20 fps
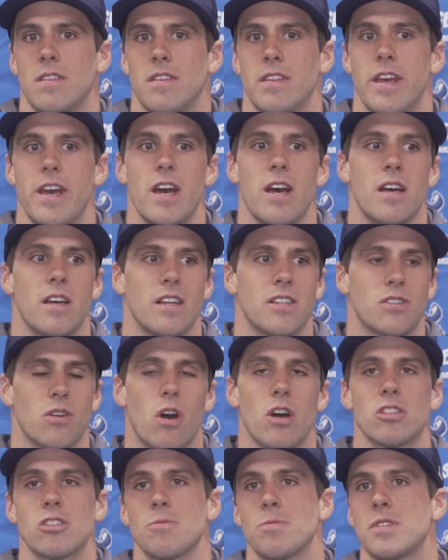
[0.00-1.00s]
Yeah, it's
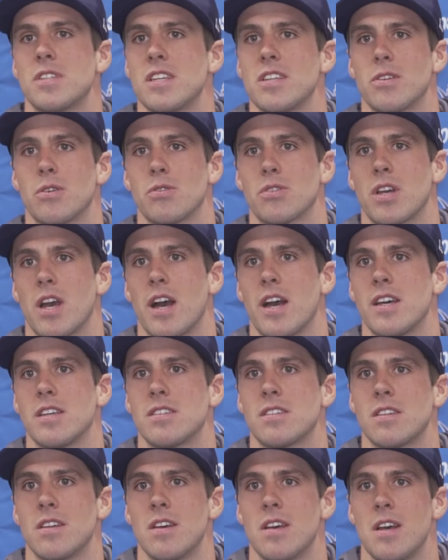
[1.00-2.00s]
awesome to see those
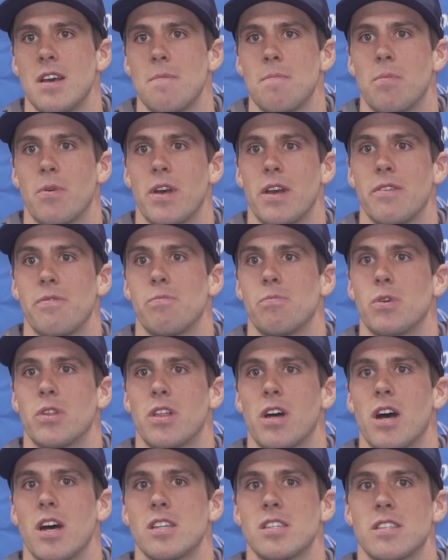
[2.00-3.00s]
guys play
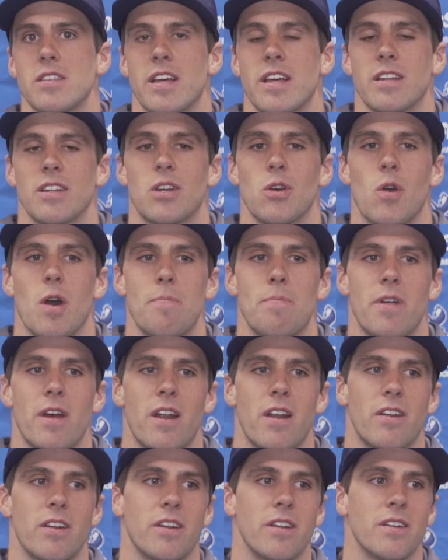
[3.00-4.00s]
with us and then go up
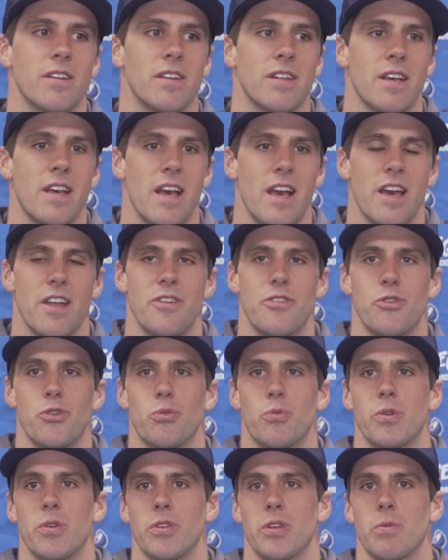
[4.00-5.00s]
there and, and
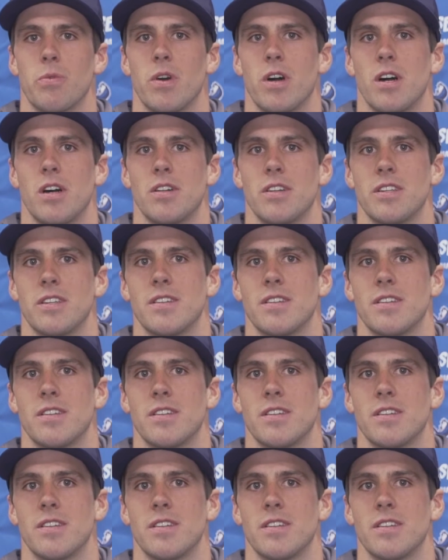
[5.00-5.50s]
do really well.